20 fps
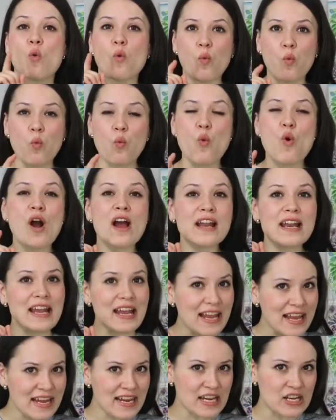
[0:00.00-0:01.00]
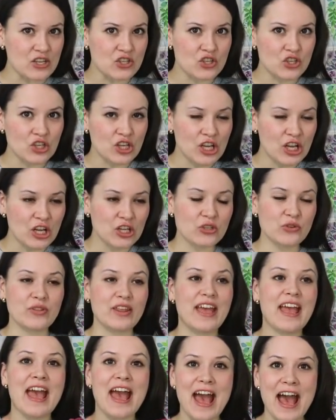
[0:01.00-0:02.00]
one inch to
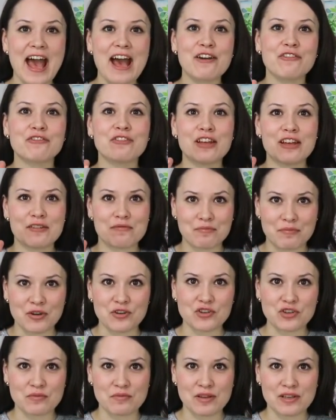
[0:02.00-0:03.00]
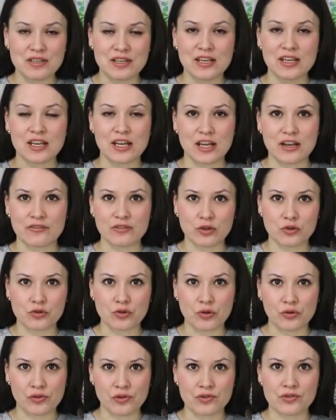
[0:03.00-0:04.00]
the half measurement of your
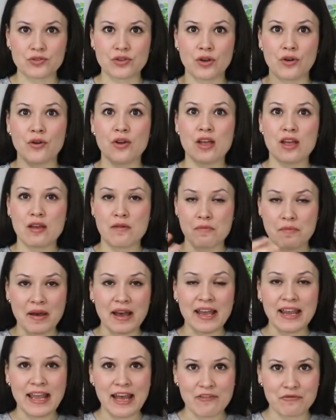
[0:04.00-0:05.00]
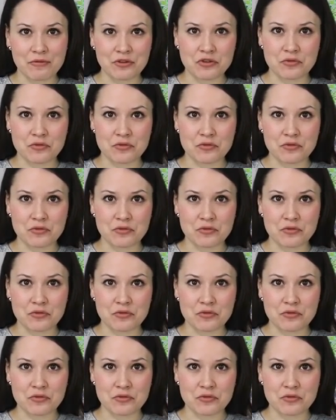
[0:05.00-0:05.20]
shoulders. So my half